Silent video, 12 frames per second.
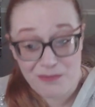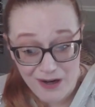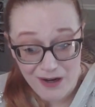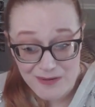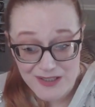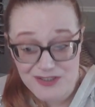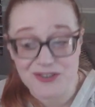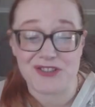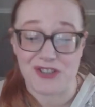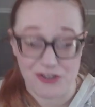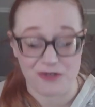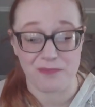probably Jewish
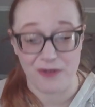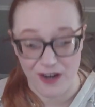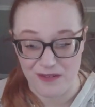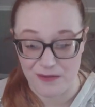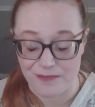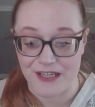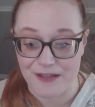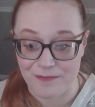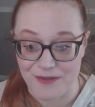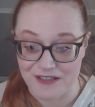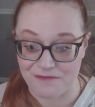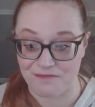and you're probably
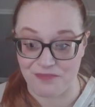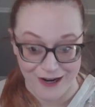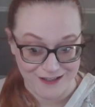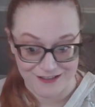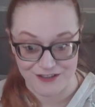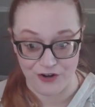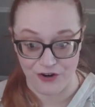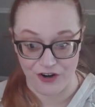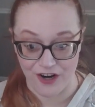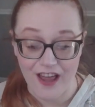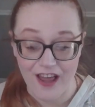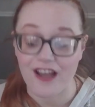been practicing your
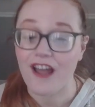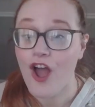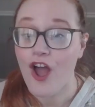Haggadah,